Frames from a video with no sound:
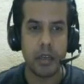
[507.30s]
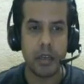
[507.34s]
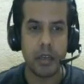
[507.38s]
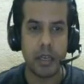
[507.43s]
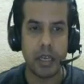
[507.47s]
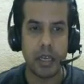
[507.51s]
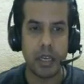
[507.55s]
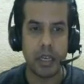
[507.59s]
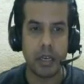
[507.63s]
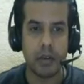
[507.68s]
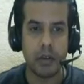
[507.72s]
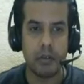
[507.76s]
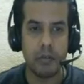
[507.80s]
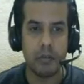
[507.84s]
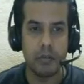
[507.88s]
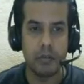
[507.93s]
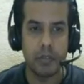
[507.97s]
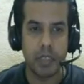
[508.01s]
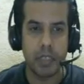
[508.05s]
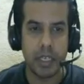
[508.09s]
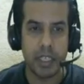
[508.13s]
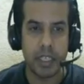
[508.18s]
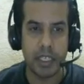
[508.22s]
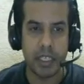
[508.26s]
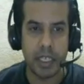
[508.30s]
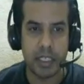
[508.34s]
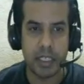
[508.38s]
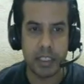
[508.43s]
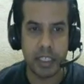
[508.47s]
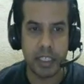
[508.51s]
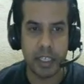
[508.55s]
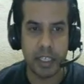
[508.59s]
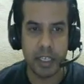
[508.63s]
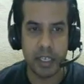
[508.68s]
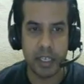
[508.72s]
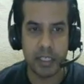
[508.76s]
Now it is
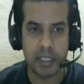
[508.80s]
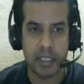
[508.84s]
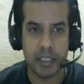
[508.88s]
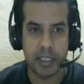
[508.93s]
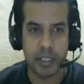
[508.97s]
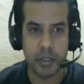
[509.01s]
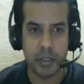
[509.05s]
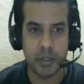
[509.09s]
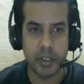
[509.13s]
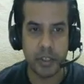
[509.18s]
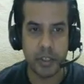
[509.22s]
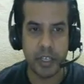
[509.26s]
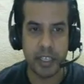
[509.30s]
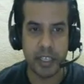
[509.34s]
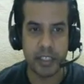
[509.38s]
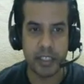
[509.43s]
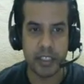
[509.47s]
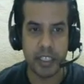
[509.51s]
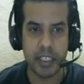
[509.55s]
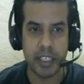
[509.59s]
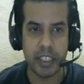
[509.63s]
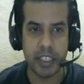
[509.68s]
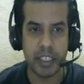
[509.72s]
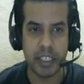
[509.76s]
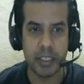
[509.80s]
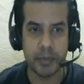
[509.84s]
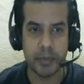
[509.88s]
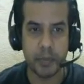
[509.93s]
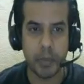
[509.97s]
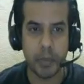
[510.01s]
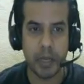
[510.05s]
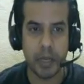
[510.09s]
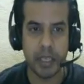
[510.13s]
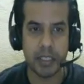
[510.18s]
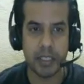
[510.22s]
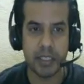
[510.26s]
asking us to, you can see this
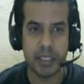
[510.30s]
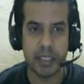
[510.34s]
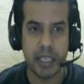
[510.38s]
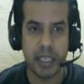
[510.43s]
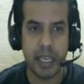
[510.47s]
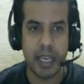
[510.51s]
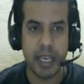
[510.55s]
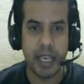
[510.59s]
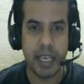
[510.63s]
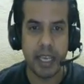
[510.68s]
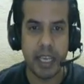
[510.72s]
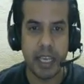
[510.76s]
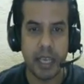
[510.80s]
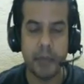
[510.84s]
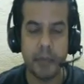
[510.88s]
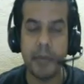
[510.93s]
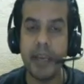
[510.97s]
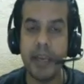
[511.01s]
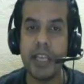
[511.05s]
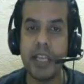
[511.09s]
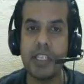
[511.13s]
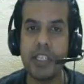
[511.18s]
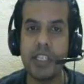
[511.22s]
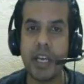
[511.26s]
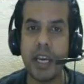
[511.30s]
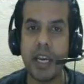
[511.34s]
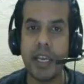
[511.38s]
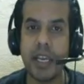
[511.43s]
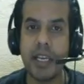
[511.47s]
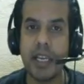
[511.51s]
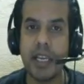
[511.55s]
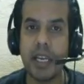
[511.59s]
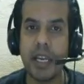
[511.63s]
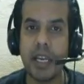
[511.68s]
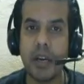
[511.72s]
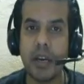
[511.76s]
plus image
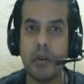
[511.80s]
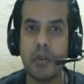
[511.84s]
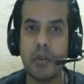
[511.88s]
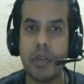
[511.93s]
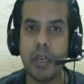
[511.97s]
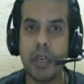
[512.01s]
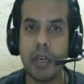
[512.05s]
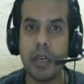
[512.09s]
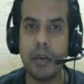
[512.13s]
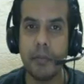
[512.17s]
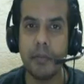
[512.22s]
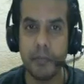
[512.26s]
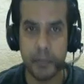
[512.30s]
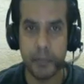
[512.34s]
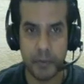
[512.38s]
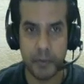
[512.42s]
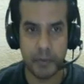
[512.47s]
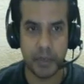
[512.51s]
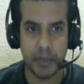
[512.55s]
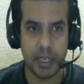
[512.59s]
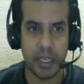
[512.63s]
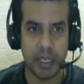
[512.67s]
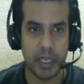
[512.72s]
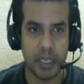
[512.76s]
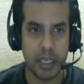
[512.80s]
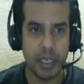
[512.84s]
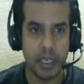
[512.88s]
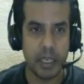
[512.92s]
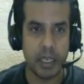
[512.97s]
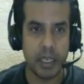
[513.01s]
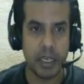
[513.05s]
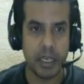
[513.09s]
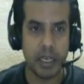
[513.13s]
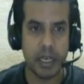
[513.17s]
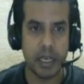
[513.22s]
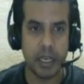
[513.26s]
icon out here, right?
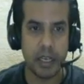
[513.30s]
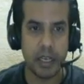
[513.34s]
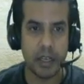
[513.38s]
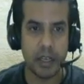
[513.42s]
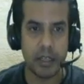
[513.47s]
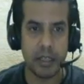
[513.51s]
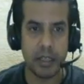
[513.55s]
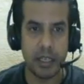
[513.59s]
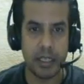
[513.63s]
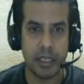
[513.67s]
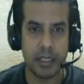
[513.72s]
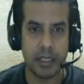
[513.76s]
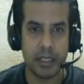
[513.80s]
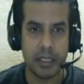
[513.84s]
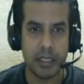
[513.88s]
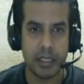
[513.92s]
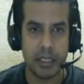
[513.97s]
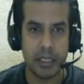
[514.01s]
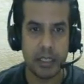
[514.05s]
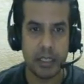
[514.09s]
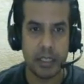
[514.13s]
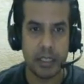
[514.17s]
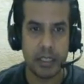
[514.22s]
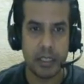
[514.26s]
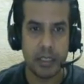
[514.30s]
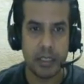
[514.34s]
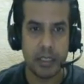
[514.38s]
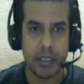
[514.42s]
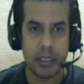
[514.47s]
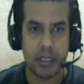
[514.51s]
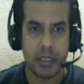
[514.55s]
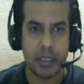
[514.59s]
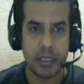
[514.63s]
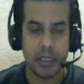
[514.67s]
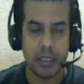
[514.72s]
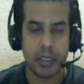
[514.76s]
Click on this.
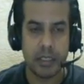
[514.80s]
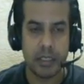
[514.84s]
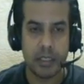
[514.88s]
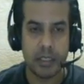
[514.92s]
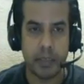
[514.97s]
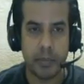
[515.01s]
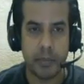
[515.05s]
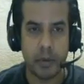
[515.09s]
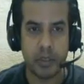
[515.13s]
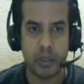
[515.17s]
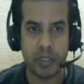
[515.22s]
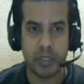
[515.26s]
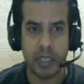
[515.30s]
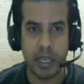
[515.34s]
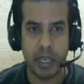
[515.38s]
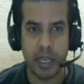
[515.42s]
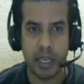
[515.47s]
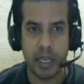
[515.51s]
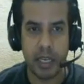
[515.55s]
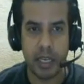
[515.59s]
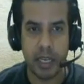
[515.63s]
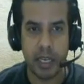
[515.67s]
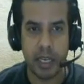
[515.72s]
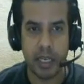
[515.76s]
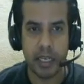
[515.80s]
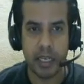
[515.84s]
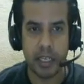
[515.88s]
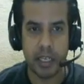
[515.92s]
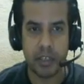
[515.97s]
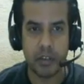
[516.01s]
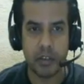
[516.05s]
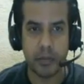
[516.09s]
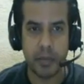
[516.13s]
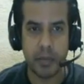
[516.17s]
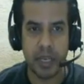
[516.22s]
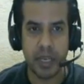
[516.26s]
Suppose I
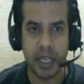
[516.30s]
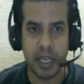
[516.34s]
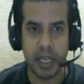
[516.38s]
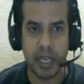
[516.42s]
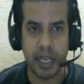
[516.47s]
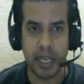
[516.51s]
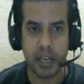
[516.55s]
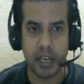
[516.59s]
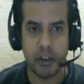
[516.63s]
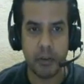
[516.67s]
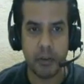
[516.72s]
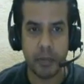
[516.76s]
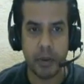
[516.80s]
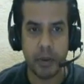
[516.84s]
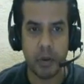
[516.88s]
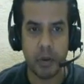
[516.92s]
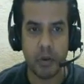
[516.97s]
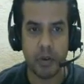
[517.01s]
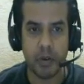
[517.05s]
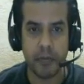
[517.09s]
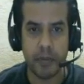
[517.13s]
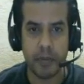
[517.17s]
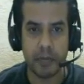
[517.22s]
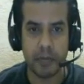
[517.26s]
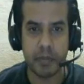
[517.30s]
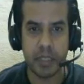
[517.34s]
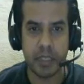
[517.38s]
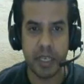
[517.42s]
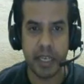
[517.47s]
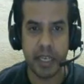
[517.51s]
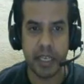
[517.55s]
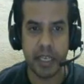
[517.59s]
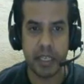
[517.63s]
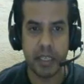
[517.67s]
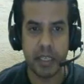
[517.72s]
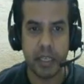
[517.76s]
need to make an ad of my own
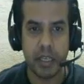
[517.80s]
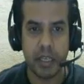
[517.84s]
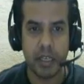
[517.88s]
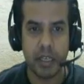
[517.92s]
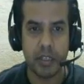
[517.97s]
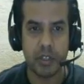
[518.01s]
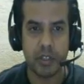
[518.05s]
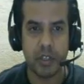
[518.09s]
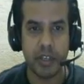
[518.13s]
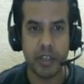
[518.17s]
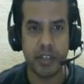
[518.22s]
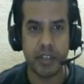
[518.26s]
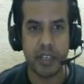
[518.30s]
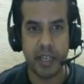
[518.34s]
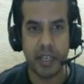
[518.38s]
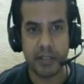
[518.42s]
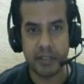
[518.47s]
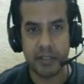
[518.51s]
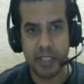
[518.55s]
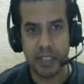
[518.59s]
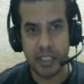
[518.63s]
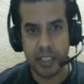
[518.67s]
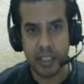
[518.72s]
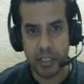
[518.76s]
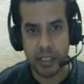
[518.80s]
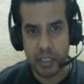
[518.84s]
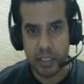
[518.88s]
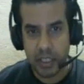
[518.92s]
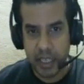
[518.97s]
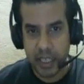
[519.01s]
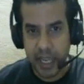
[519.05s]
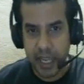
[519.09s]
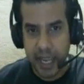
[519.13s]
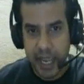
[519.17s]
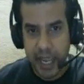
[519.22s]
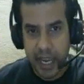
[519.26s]
website, so it has just
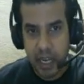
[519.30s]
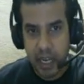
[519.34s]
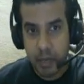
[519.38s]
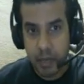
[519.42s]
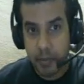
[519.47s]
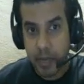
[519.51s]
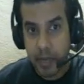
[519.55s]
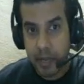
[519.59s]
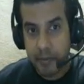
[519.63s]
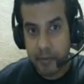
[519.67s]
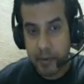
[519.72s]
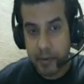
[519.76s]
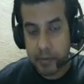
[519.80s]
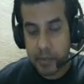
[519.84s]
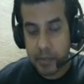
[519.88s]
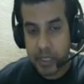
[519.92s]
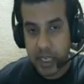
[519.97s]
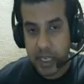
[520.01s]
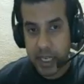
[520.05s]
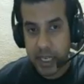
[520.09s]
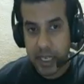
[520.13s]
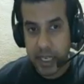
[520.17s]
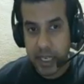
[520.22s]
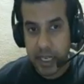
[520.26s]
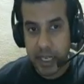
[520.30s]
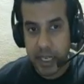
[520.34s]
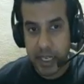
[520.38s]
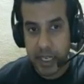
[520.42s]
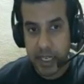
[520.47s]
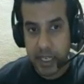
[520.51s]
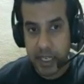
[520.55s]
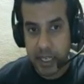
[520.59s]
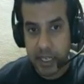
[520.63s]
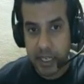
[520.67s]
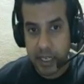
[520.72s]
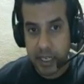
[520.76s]
scanned my website and
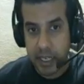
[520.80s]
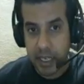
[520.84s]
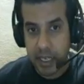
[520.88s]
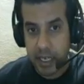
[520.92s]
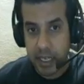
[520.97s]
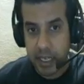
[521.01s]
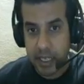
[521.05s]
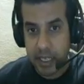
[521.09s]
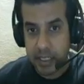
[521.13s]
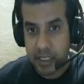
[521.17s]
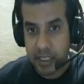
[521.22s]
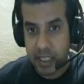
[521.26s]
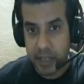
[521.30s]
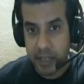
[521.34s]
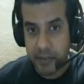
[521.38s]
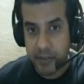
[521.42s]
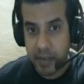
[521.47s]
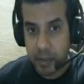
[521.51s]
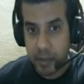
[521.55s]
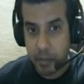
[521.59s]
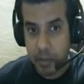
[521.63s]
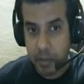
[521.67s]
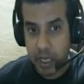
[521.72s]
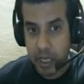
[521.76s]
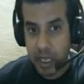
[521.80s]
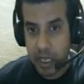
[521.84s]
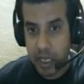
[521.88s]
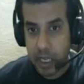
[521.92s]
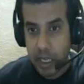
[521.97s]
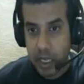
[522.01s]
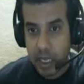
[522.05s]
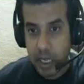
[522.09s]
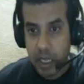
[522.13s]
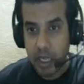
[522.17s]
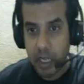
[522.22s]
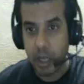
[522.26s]
it is giving me
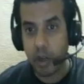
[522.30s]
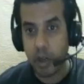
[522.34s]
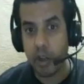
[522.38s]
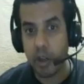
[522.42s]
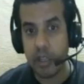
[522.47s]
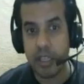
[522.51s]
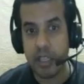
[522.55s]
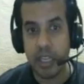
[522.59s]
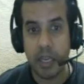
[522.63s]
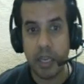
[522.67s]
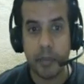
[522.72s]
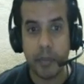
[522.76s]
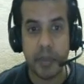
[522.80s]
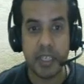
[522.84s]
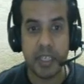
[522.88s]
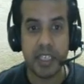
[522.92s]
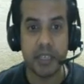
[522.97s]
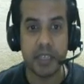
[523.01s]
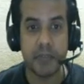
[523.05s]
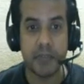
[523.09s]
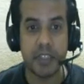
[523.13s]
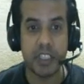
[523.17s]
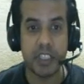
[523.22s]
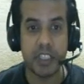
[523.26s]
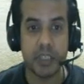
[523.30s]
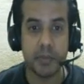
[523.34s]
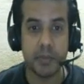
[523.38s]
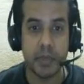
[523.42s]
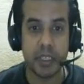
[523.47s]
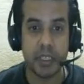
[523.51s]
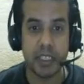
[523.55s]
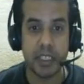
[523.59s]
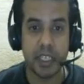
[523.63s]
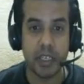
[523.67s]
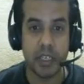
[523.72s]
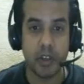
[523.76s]
all the images which is
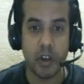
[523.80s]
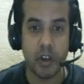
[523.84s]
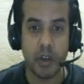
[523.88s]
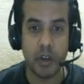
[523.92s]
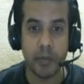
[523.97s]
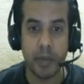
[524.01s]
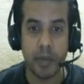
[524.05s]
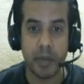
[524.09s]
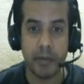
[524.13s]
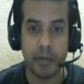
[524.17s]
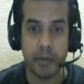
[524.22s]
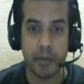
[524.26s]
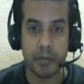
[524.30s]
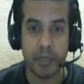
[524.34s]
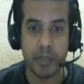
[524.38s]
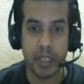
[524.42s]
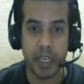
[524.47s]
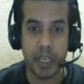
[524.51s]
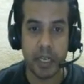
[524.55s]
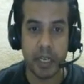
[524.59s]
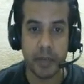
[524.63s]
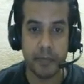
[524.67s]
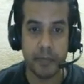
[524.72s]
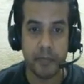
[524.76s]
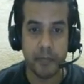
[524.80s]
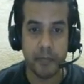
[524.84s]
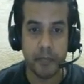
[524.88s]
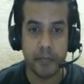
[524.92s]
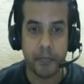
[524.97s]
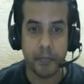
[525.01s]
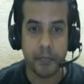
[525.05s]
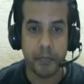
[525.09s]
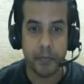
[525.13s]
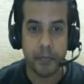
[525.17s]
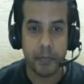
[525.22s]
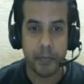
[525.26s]
present on my website,
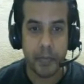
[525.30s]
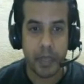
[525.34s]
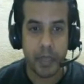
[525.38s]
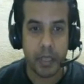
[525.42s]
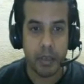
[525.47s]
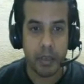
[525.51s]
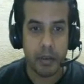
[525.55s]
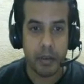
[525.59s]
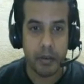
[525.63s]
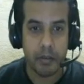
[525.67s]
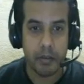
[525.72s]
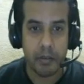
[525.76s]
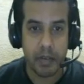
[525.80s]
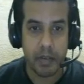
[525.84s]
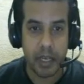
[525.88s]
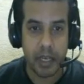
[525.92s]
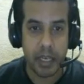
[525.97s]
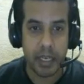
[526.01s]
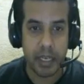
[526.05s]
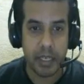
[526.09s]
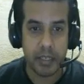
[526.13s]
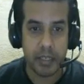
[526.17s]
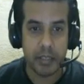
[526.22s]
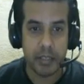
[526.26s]
right?